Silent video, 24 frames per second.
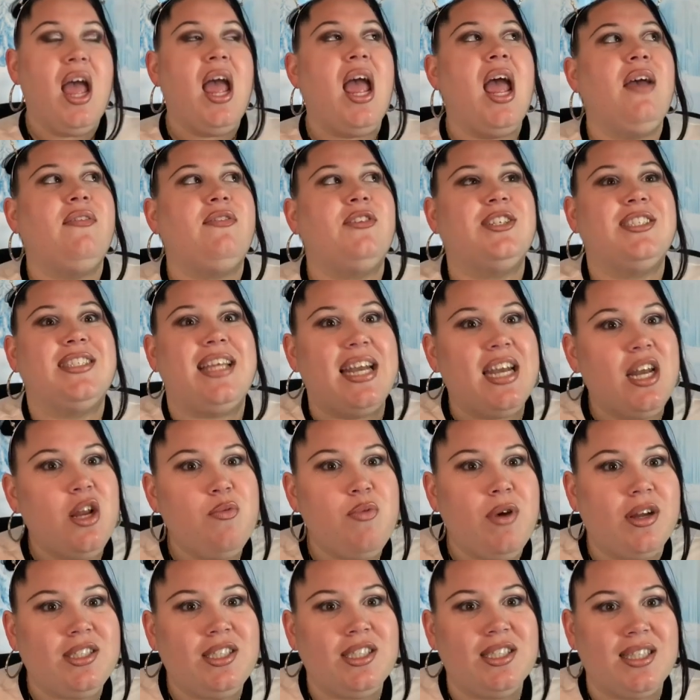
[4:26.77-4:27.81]
If there's any
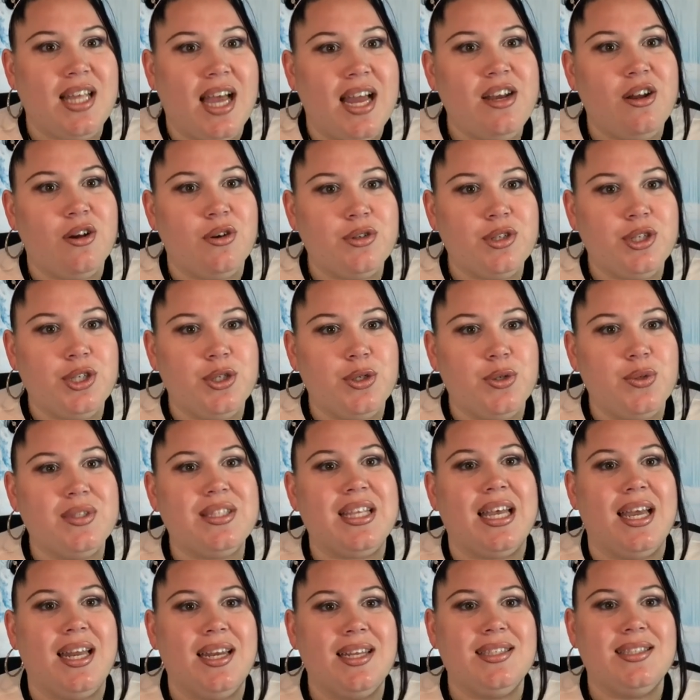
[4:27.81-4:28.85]
brushes I don't use,
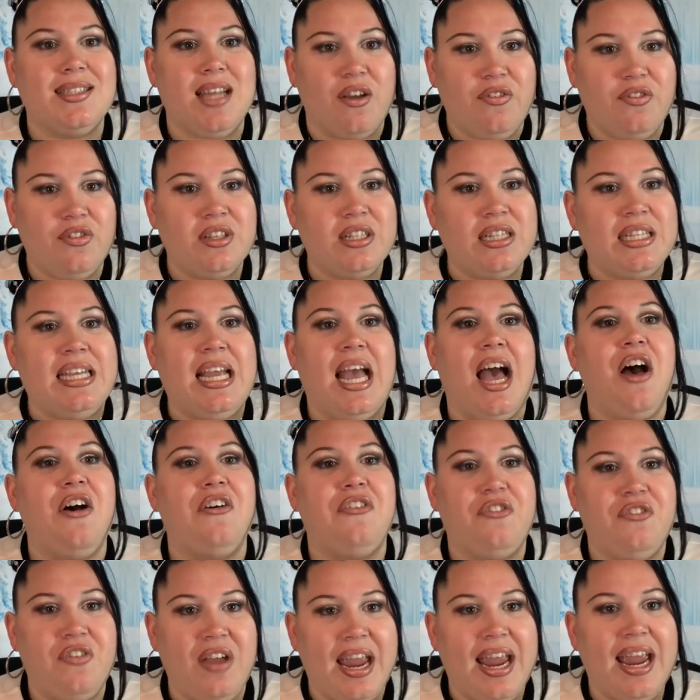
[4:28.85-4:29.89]
it is definitely a
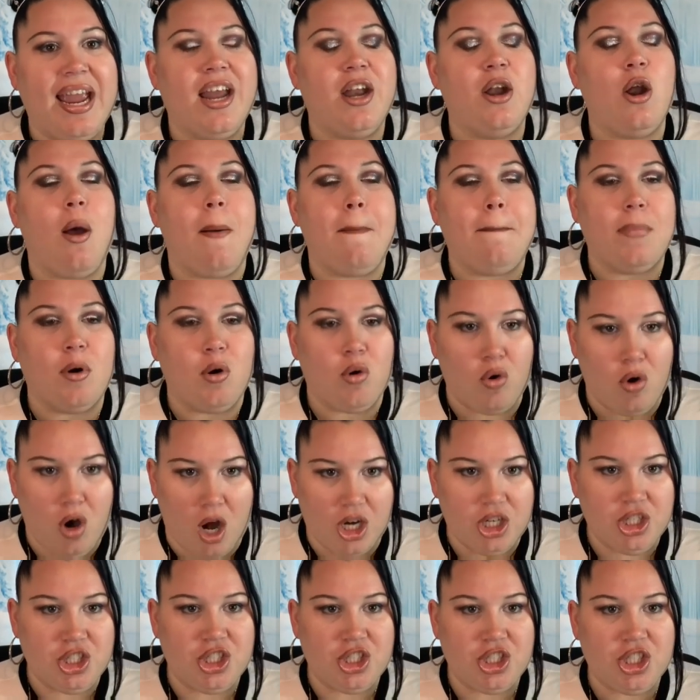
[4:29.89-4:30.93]
fan
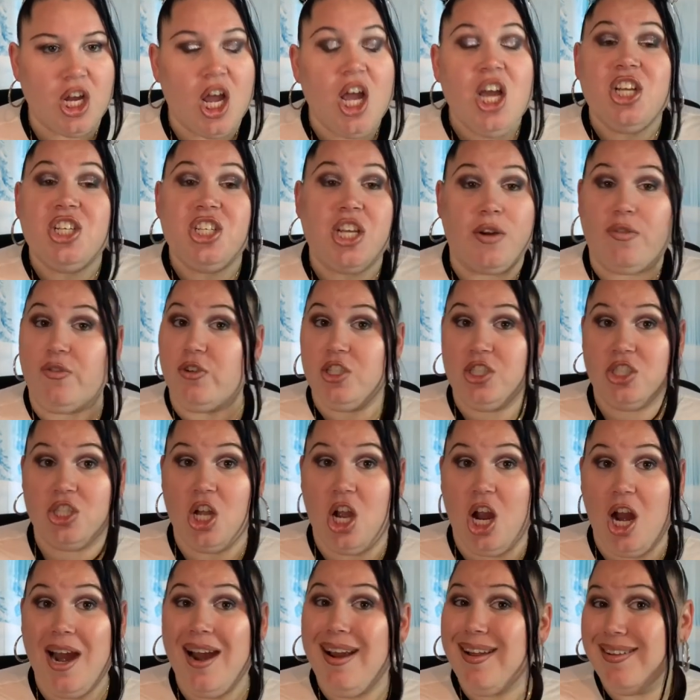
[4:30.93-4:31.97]
brush. Jeffree
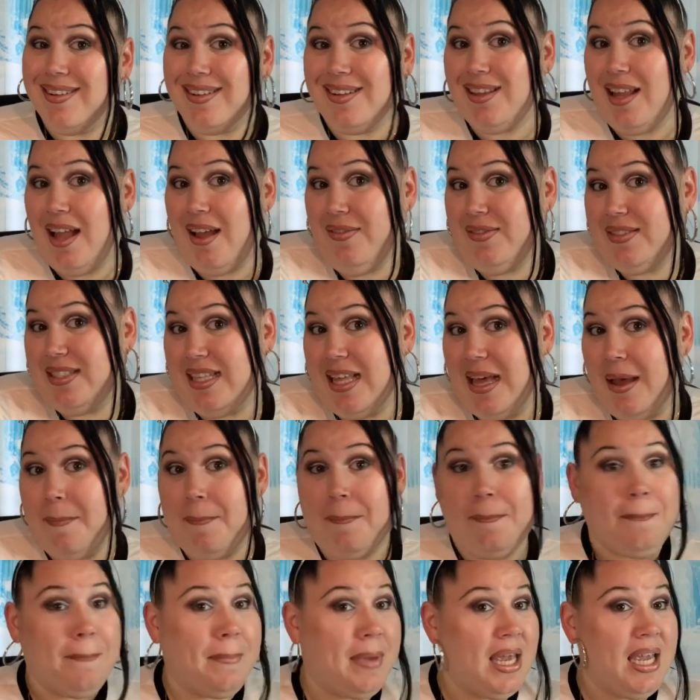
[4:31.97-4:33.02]
Star loves them.
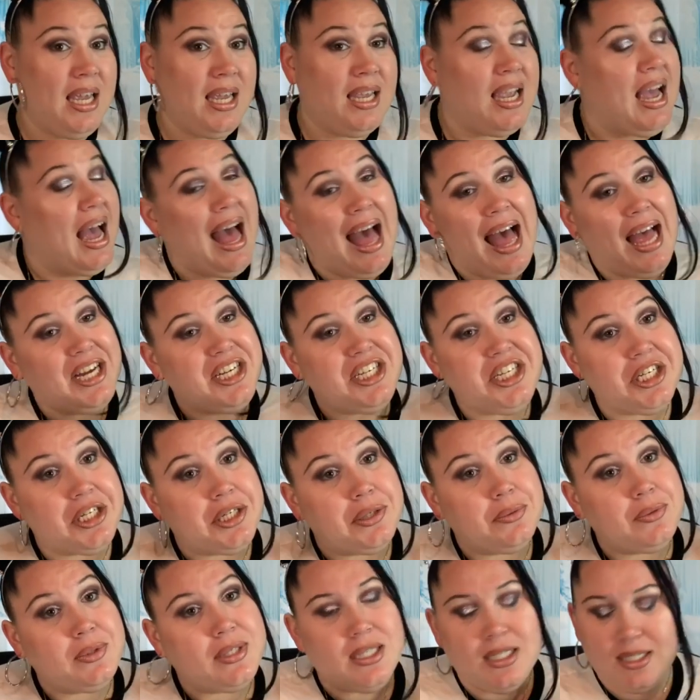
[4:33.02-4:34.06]
Me, I
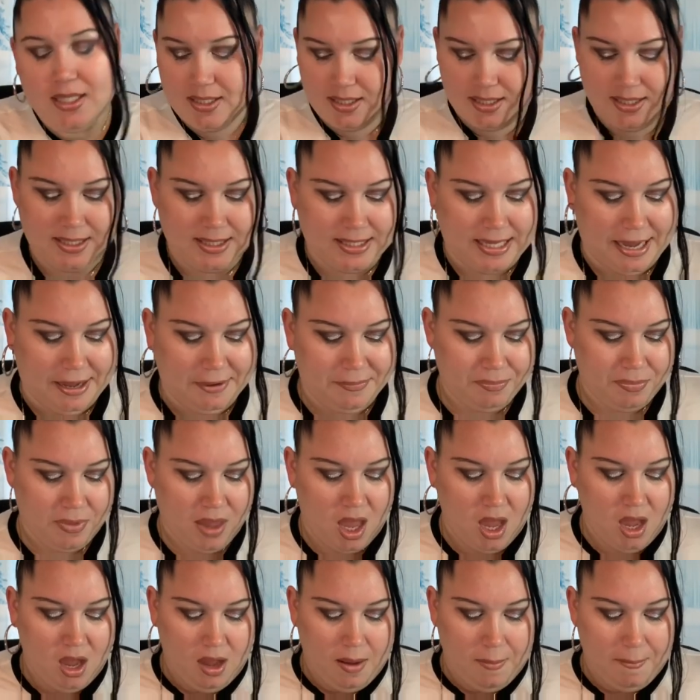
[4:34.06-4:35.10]
don't. So
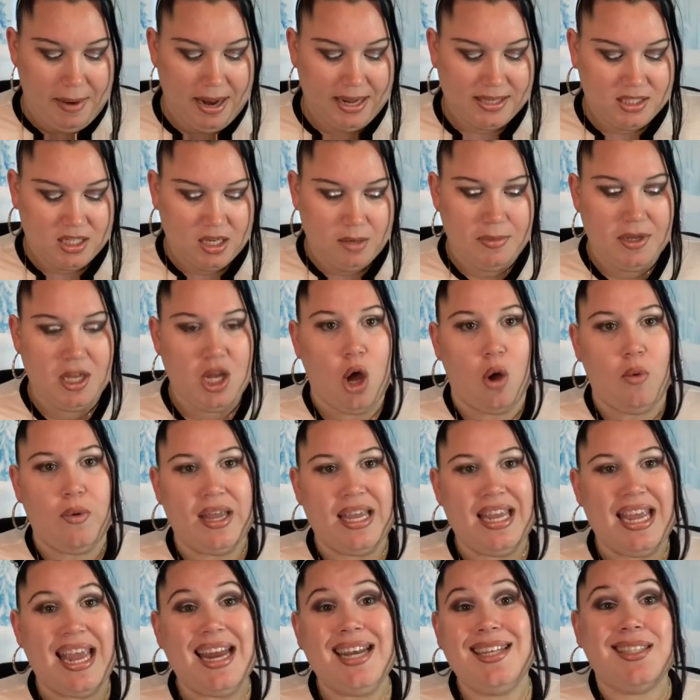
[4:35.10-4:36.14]
mine's gonna be
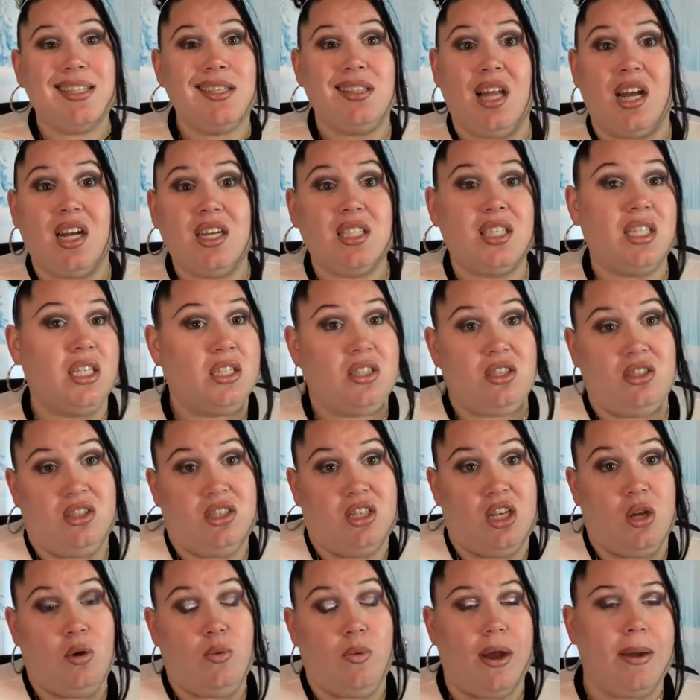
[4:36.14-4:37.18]
going, and it's a Luxie, so it's a
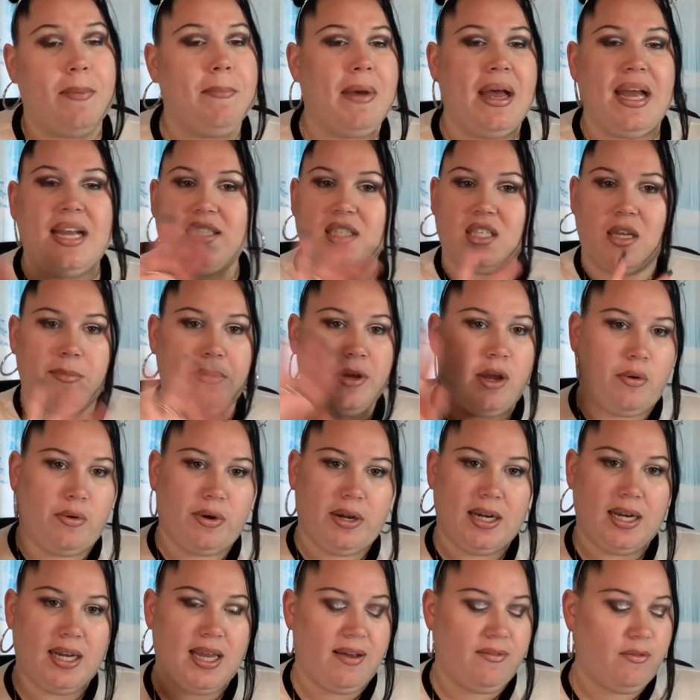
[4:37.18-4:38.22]
good one, but it's gonna be going
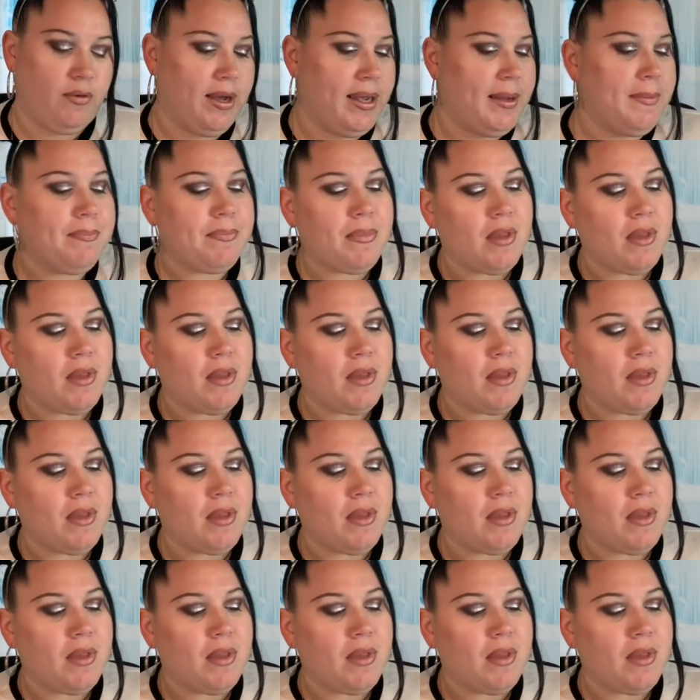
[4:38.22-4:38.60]
in a giveaway.